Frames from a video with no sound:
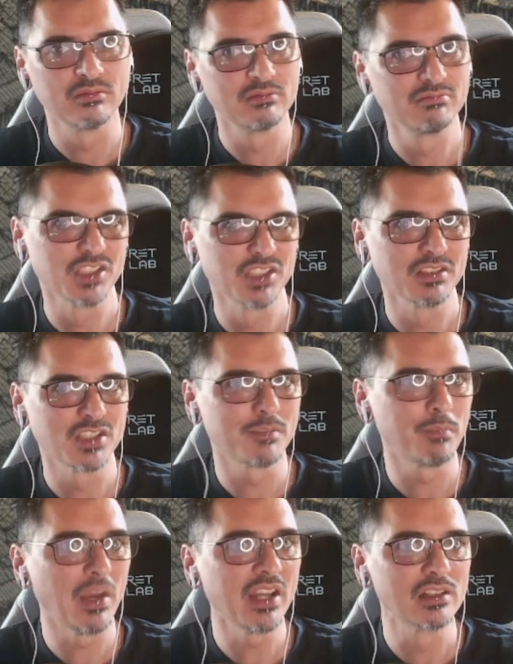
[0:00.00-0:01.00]

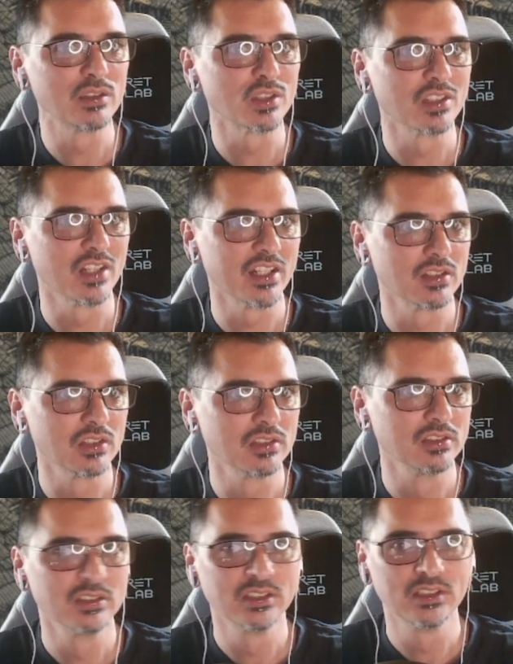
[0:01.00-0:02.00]
spider-looking
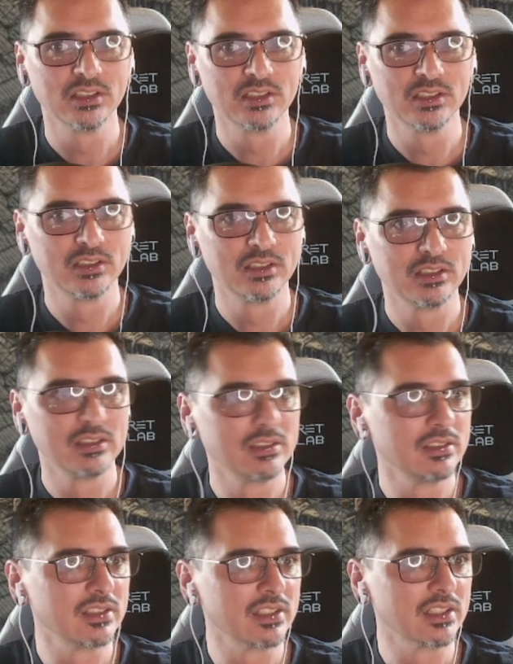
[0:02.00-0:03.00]
icon.
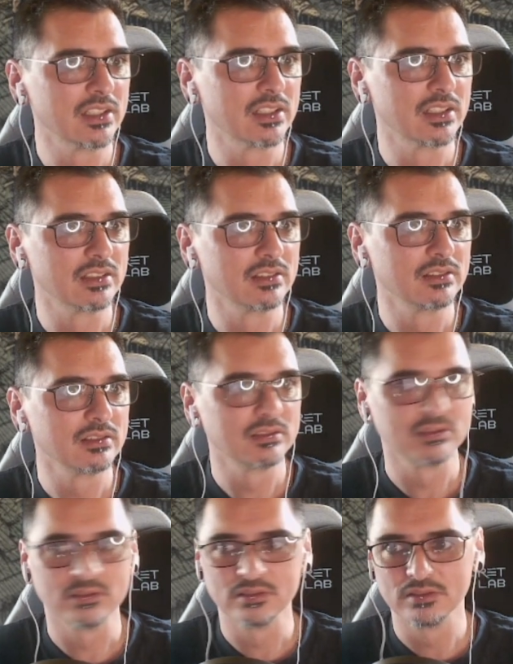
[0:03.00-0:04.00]

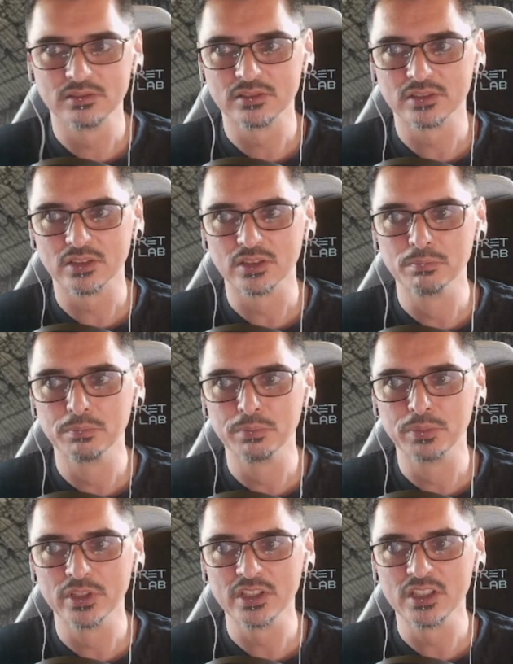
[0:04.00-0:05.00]
It's got a
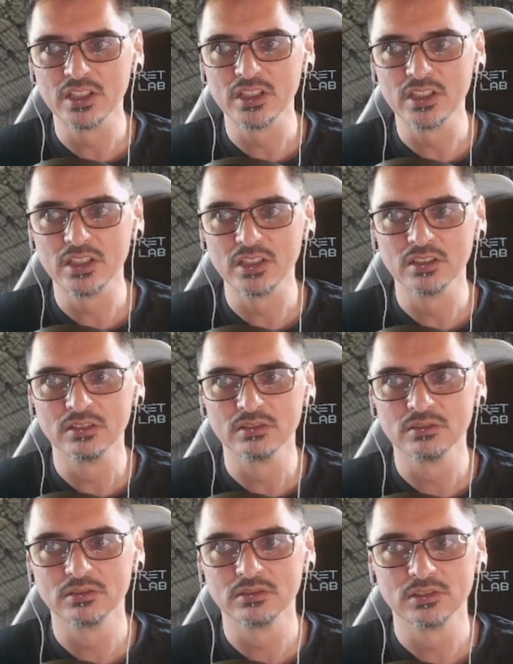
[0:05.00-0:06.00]
body...
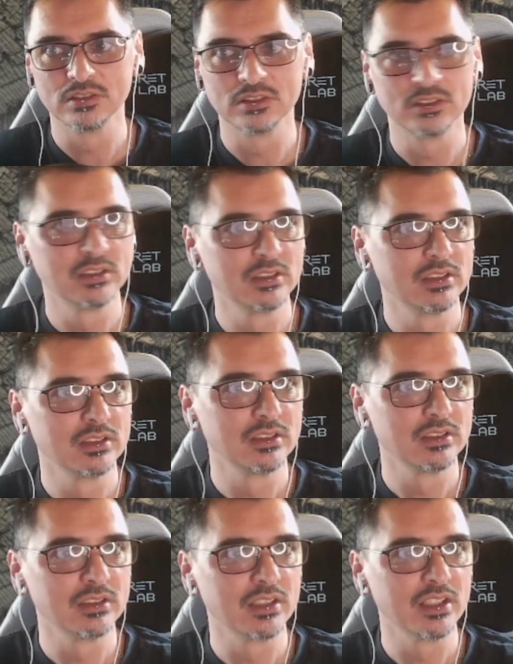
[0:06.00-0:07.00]

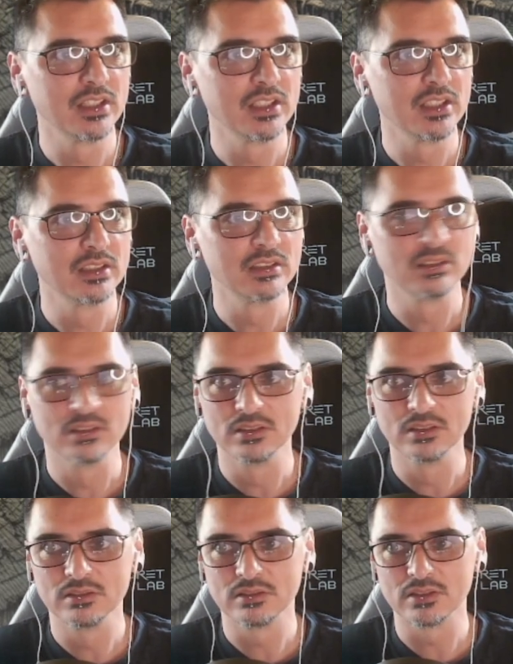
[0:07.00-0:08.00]
And then
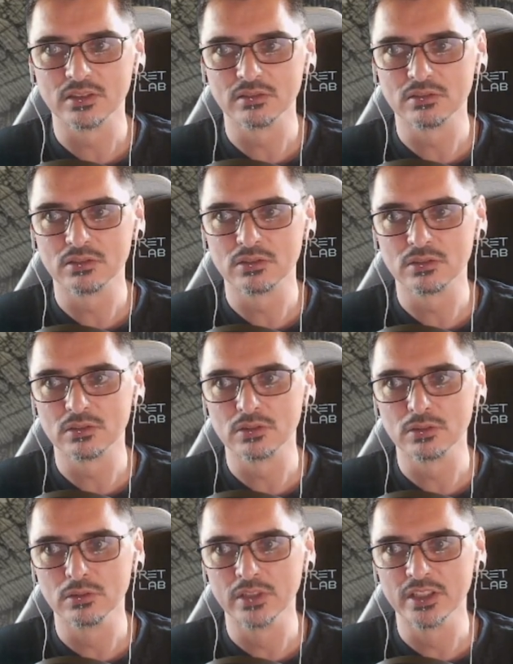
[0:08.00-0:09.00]
it's got
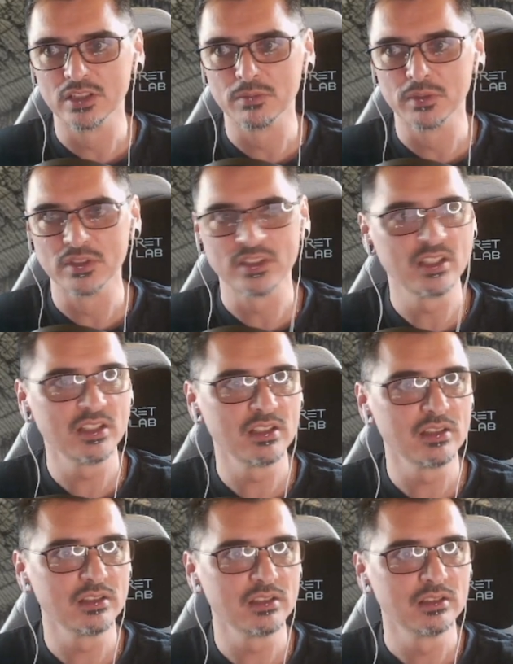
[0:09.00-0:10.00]
2 large bits
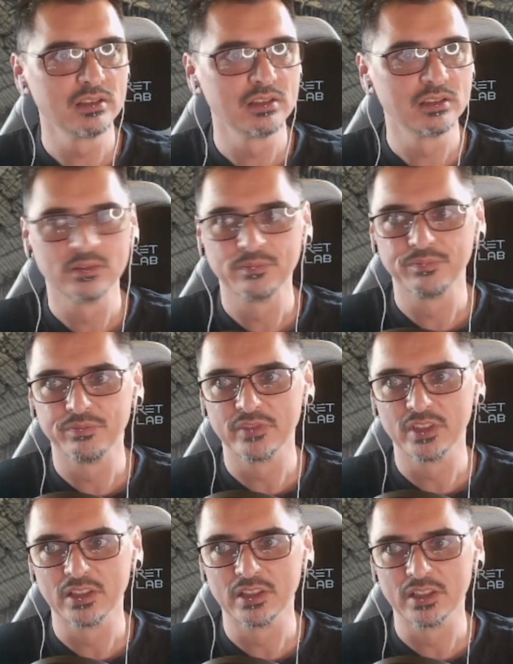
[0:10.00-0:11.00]
here,
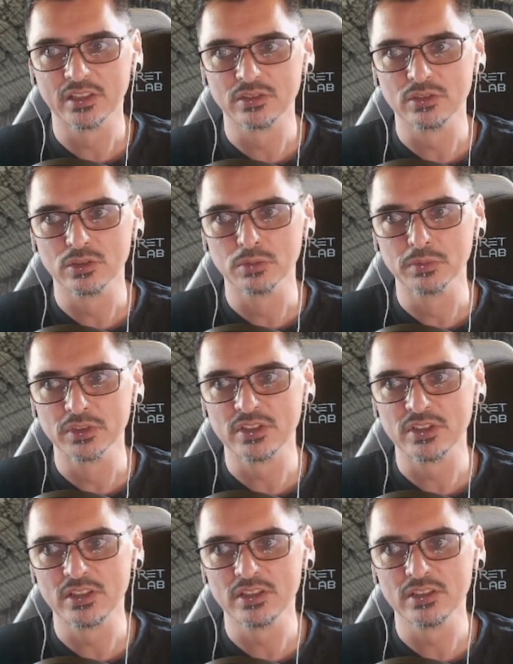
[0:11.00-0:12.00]
and then like 2 bits
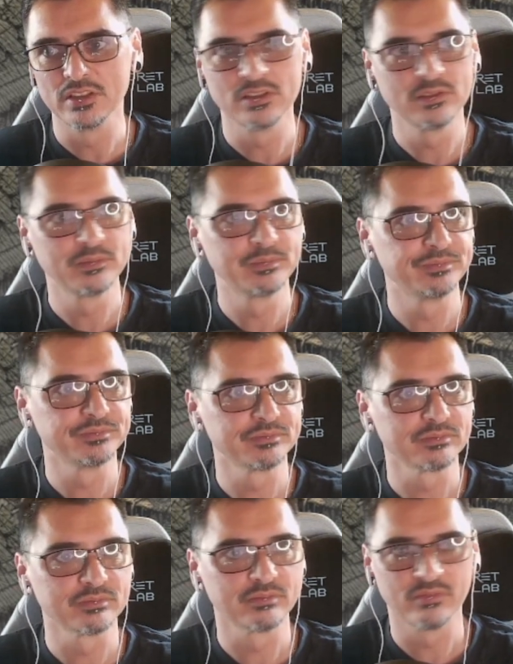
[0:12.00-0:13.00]
here,
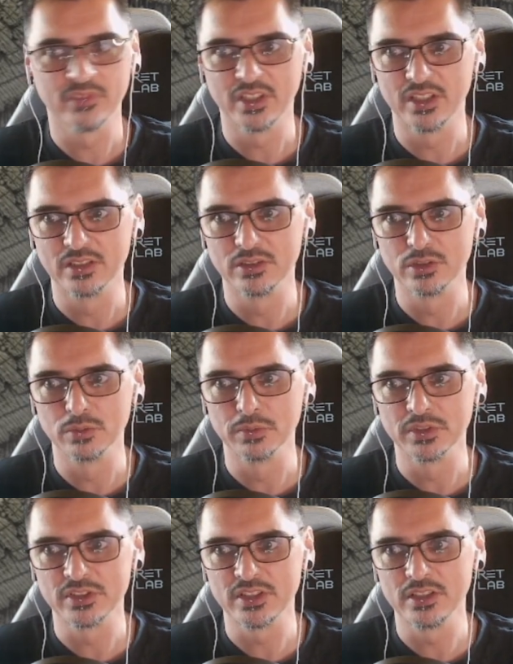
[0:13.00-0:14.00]
and then 2
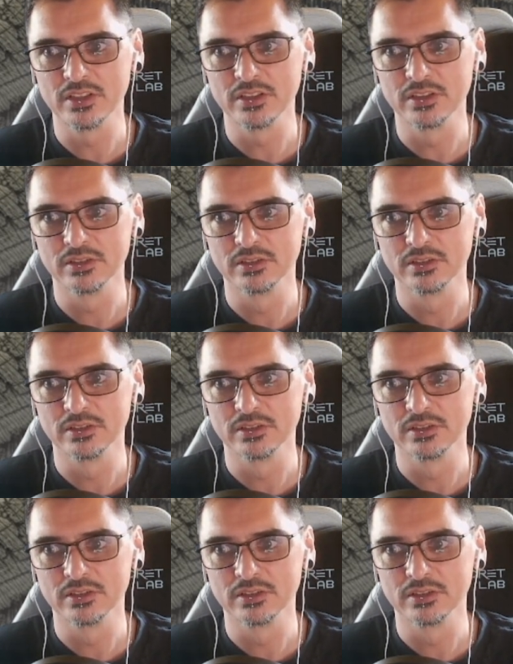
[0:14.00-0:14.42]
bits here,